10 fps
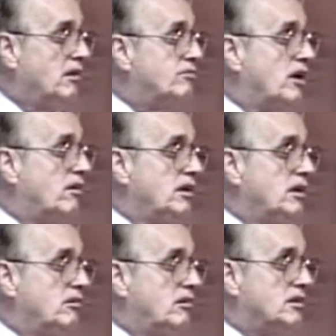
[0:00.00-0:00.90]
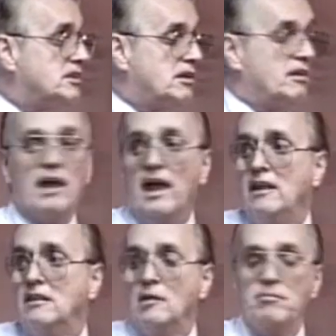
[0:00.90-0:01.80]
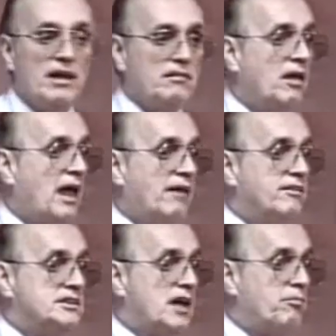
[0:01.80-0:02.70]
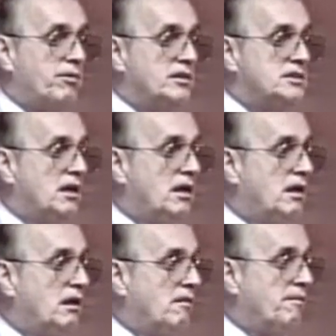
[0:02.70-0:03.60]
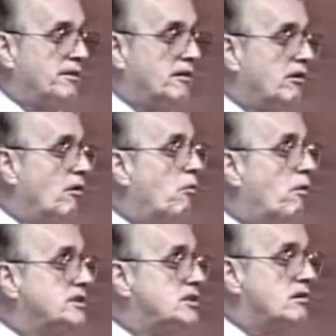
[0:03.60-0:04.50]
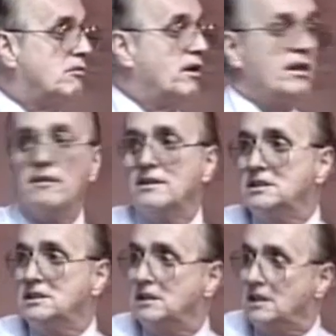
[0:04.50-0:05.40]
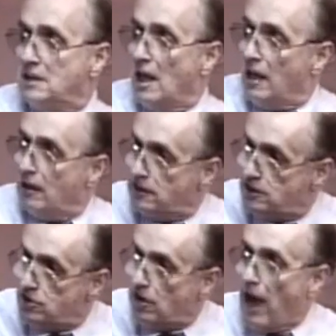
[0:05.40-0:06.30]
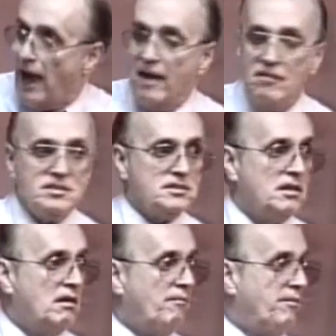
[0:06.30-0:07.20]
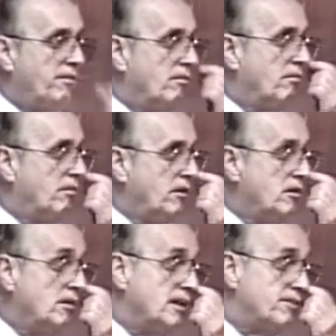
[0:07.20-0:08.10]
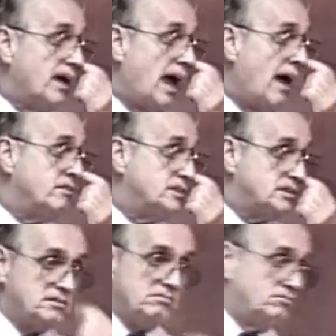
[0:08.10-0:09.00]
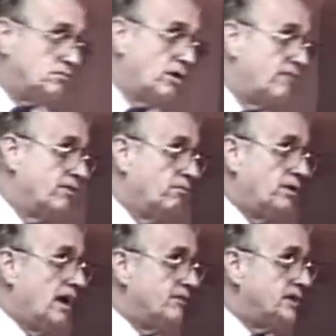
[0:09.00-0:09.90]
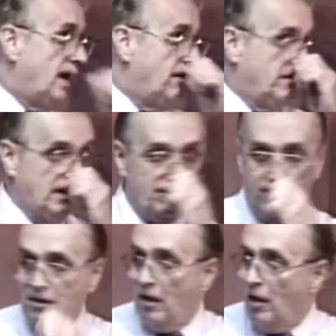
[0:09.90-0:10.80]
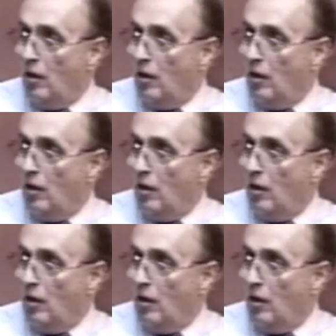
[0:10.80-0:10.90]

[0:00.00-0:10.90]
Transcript: You've totally ignored this. You don't know anything about how this operates. Don't know what your what this is this this is your house. You live in a house wherever whatever town you live in,